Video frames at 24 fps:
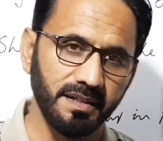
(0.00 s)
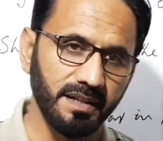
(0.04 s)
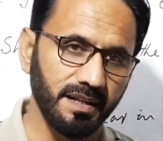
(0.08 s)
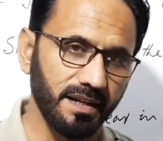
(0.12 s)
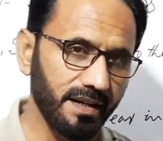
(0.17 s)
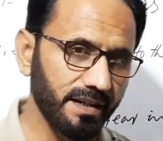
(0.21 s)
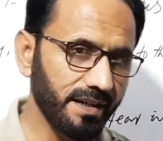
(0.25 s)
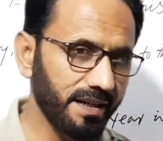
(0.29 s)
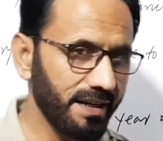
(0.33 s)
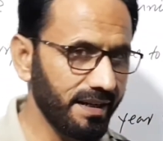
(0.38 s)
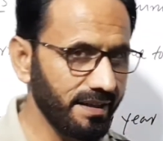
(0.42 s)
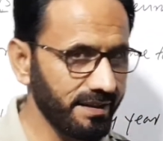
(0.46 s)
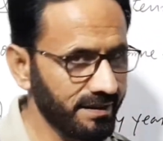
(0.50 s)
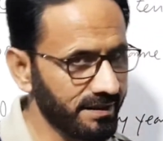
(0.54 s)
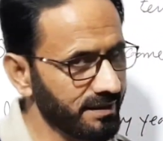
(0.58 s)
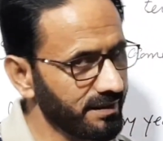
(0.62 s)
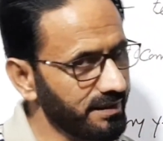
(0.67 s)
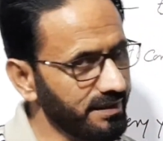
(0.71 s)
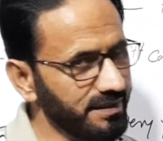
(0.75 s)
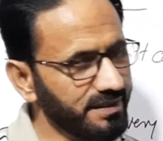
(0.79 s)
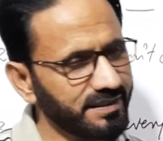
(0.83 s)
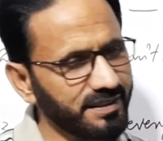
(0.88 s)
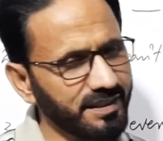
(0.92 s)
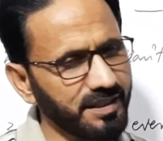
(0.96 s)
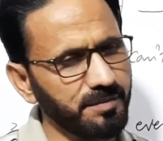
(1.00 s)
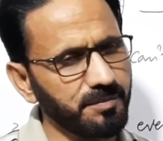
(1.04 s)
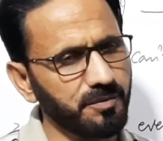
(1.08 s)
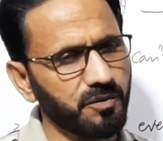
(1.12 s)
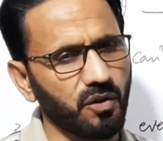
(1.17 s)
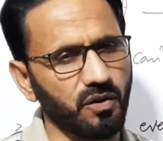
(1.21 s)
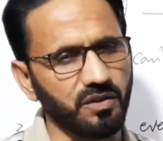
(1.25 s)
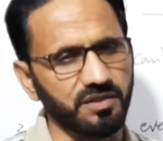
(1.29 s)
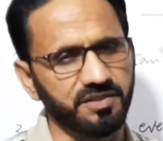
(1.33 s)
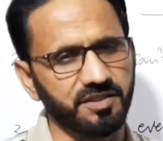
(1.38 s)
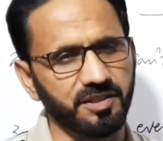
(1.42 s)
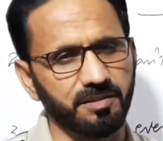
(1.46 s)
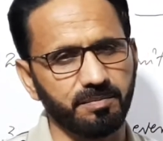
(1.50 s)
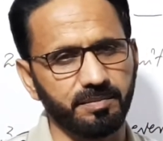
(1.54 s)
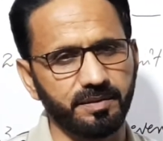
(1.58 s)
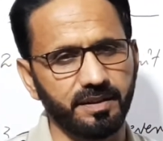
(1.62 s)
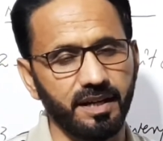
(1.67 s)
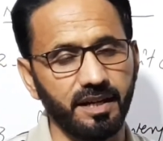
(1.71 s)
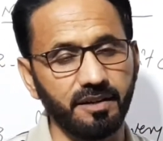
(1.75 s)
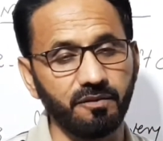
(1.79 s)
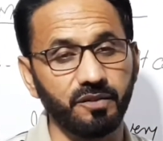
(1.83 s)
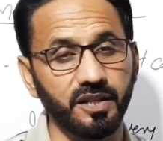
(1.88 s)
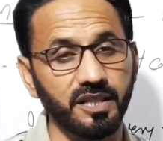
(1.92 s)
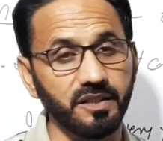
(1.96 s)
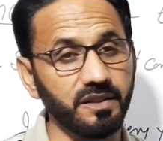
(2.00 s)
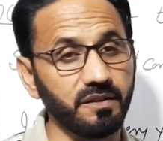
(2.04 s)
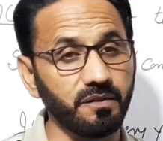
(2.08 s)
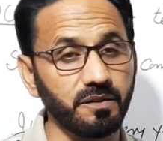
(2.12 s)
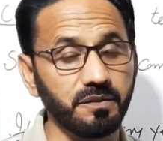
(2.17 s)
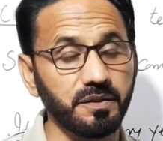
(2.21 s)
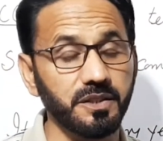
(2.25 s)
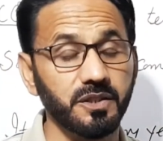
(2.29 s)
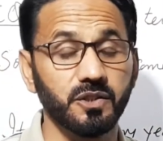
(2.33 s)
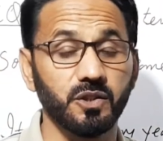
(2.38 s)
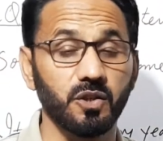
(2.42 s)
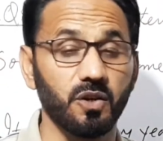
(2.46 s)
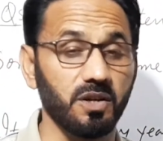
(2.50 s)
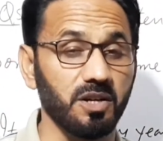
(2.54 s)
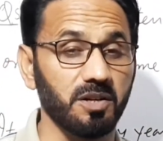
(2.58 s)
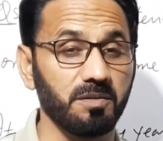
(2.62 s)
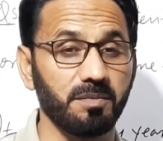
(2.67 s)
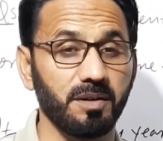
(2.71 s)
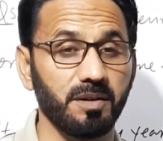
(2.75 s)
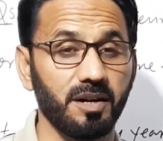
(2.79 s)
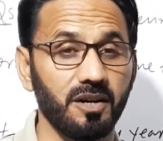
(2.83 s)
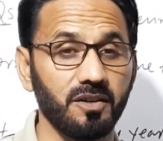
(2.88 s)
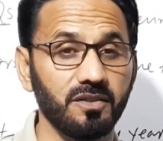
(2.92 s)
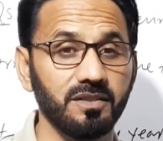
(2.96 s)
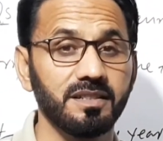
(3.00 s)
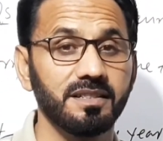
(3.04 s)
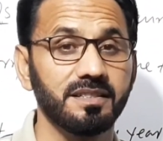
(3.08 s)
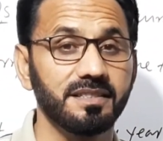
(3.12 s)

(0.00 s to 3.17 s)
Again, the same concept that whenever we talk about